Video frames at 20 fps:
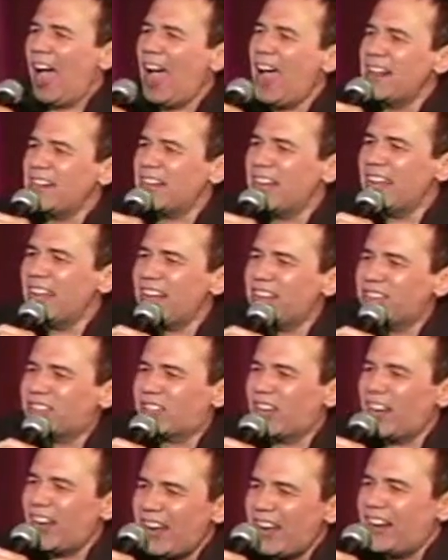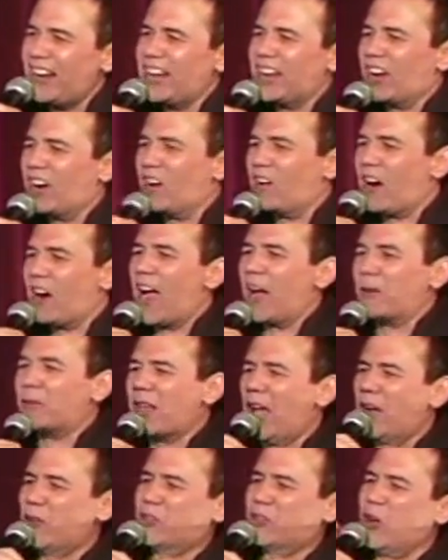And he's eating her out.
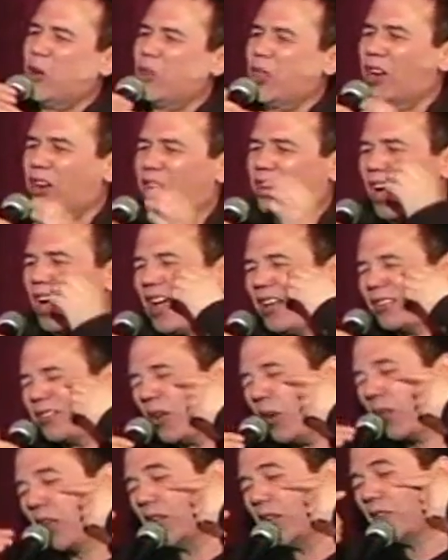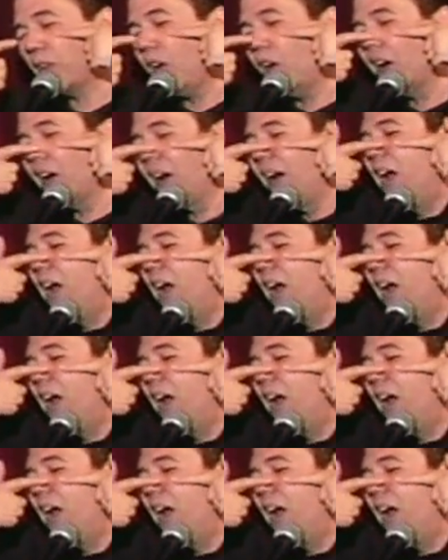Now, so the daughter